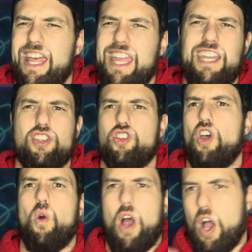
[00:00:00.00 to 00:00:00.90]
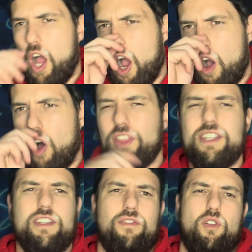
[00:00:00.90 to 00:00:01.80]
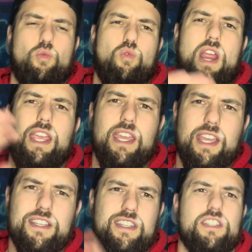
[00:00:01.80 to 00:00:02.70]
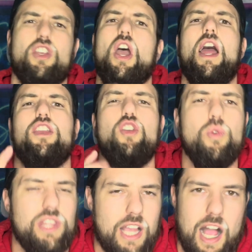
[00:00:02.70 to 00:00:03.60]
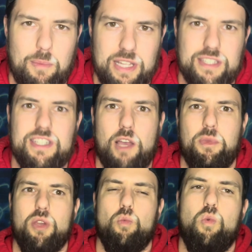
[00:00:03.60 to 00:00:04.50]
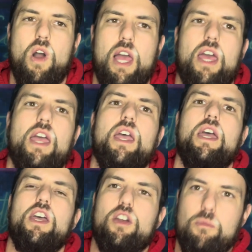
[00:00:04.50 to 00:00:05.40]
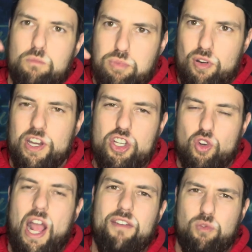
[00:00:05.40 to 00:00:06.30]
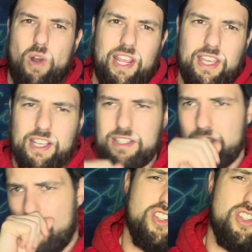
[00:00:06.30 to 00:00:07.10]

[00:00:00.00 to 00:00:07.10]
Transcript: It is so, all these different rankings. So you in the comments, tell me, what pre-draft rankings